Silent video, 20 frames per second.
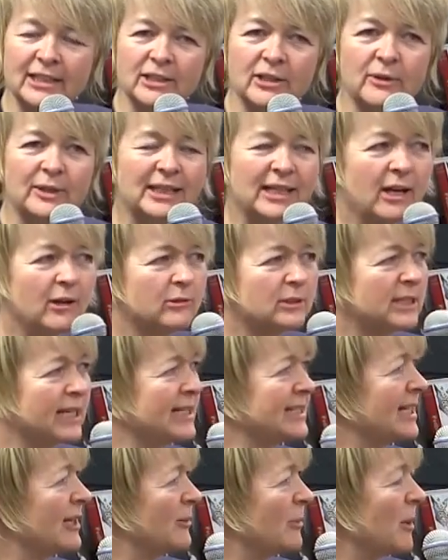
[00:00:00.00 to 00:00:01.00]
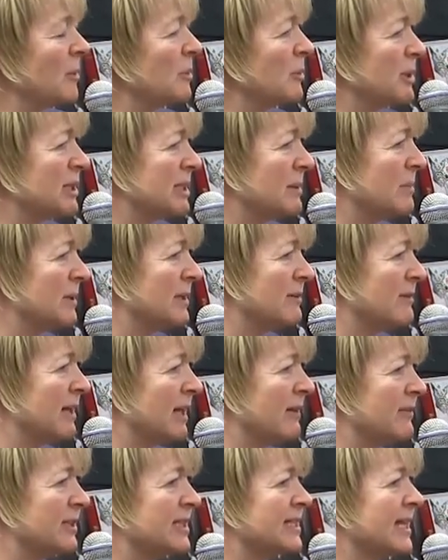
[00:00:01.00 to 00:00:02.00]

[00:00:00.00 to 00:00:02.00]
You know, in the old days, I remember with tipping the velvet.